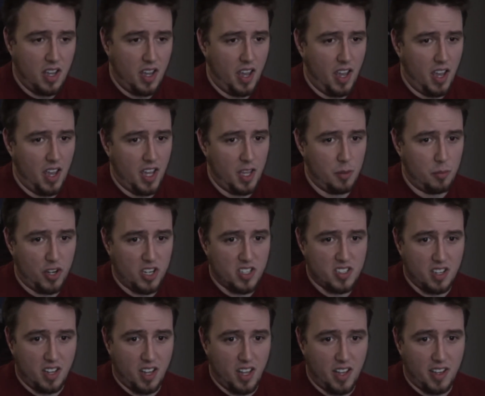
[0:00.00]
It
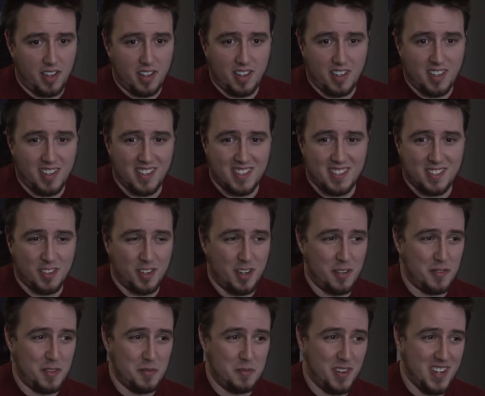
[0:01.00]
breaks a lot. It's sort
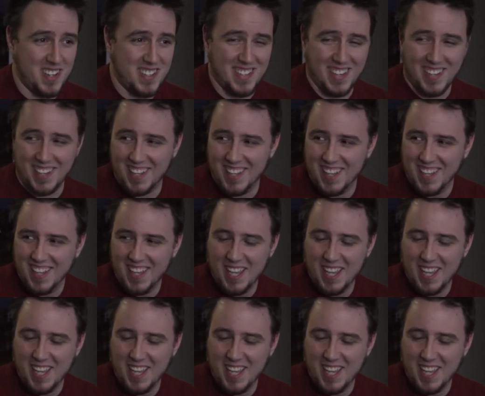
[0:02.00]
of depressing.